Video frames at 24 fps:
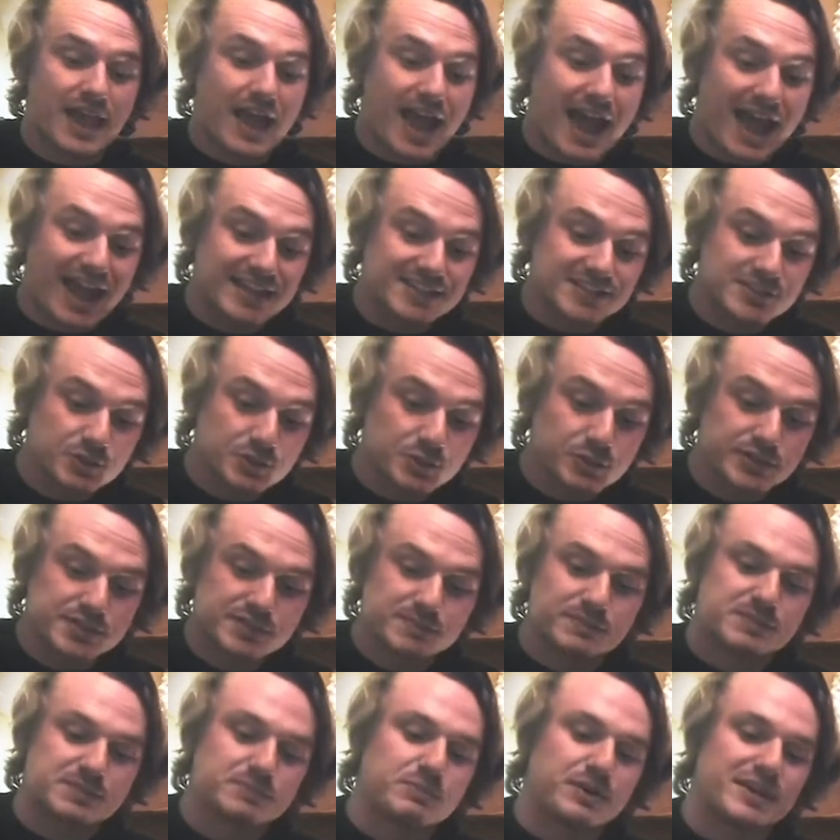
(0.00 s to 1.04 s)
as a
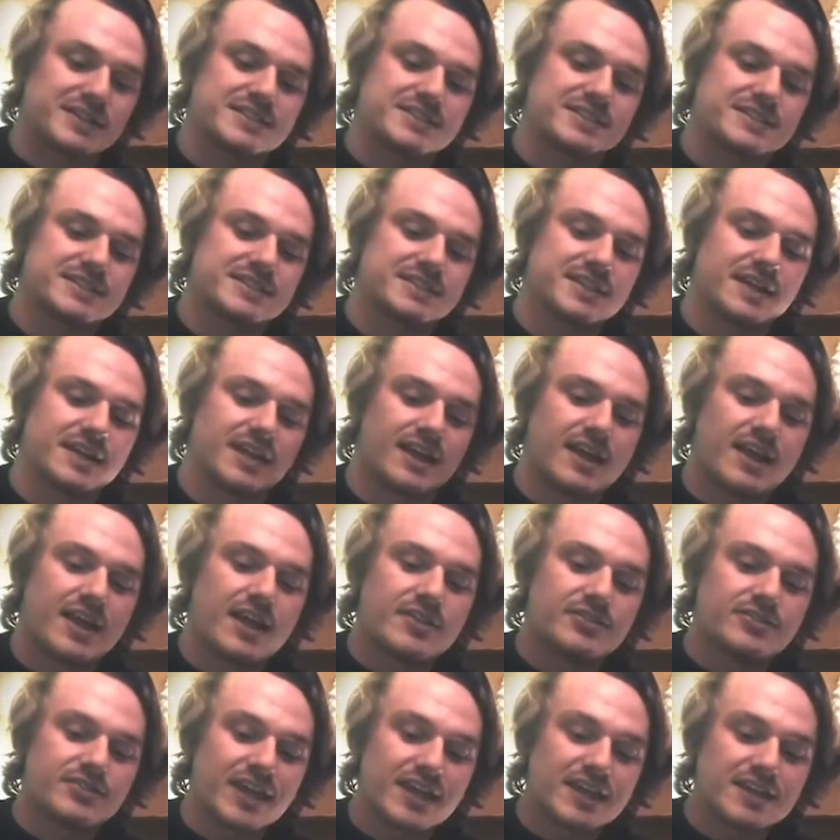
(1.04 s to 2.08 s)
Christmas present,
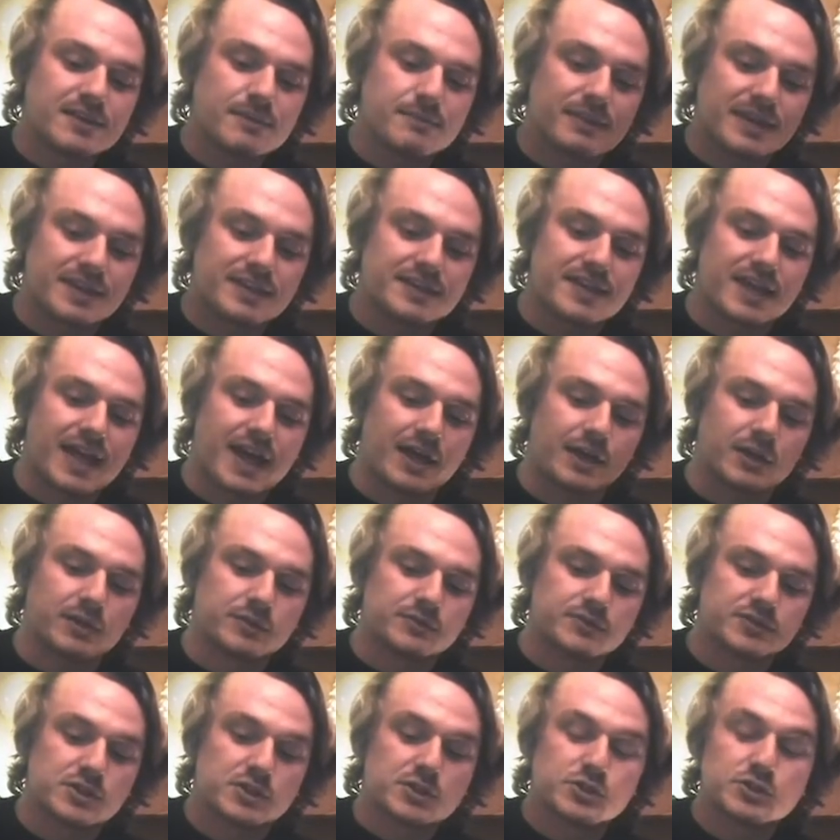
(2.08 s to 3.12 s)
they could make the
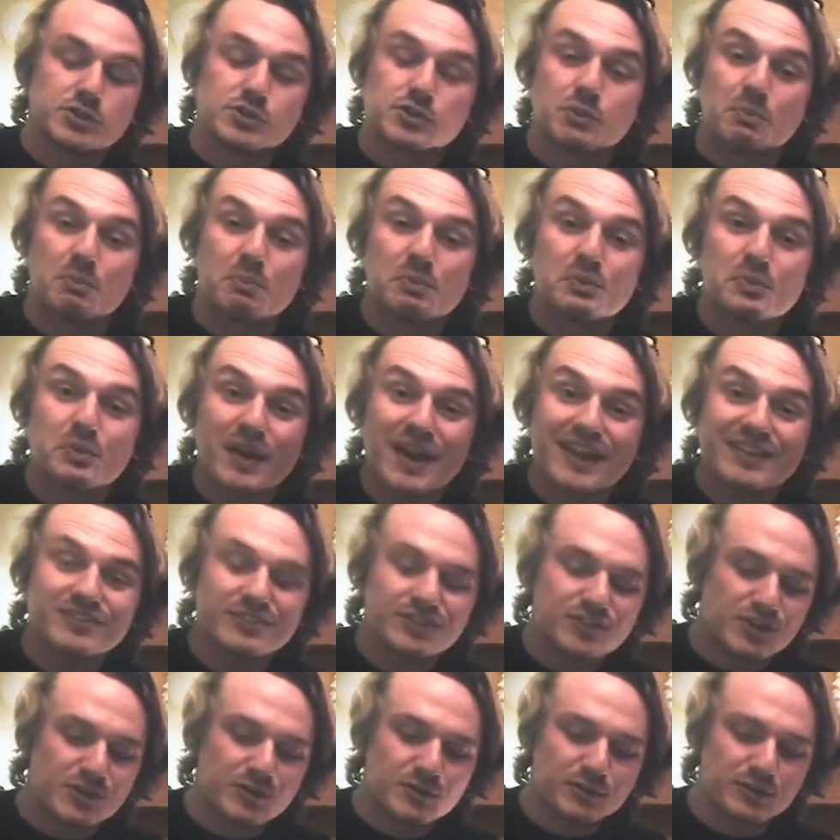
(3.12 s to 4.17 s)
elves some brand
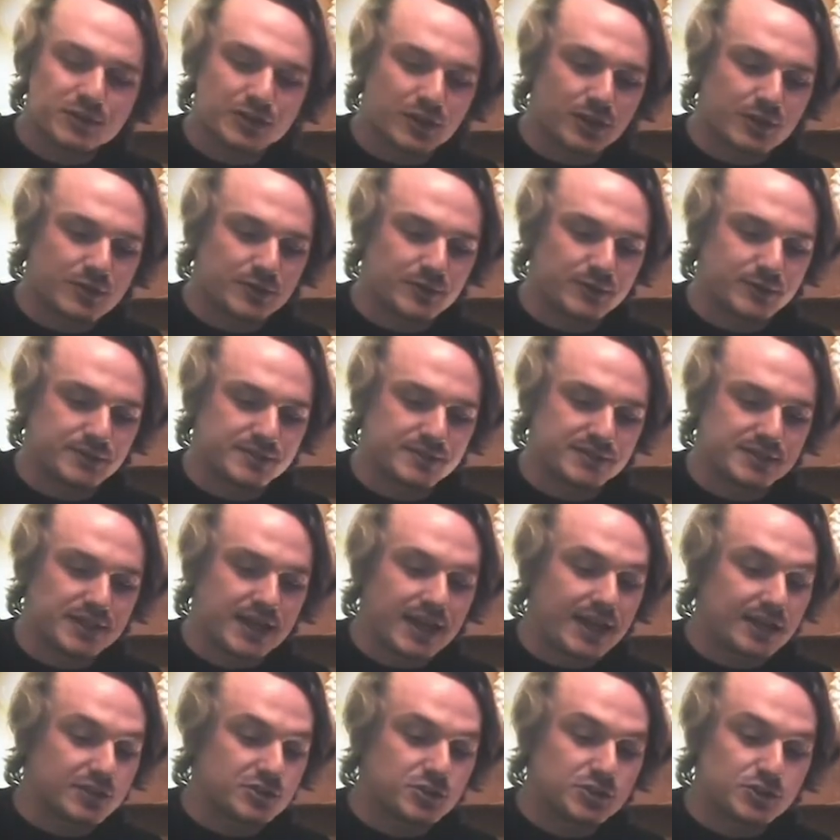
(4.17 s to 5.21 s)
new clothes
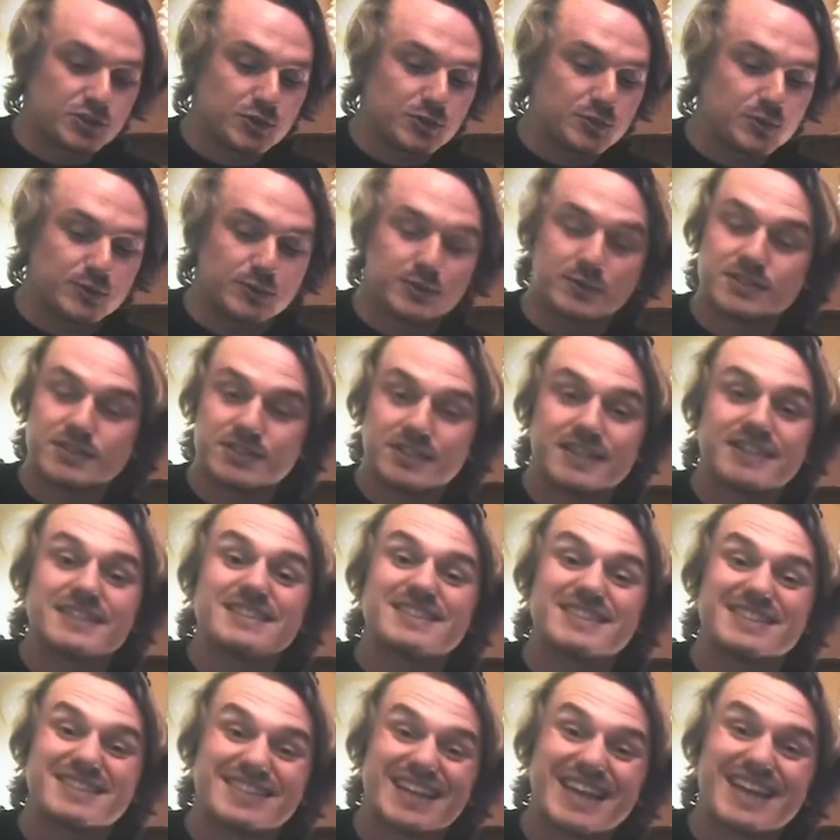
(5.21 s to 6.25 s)
and shoes to
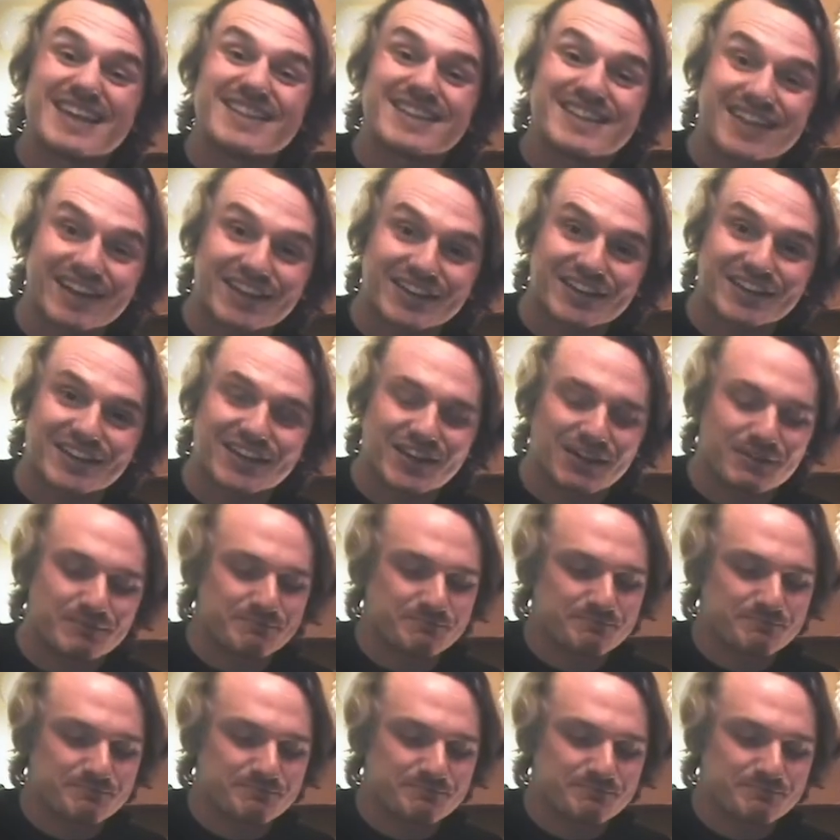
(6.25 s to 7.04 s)
say thank you.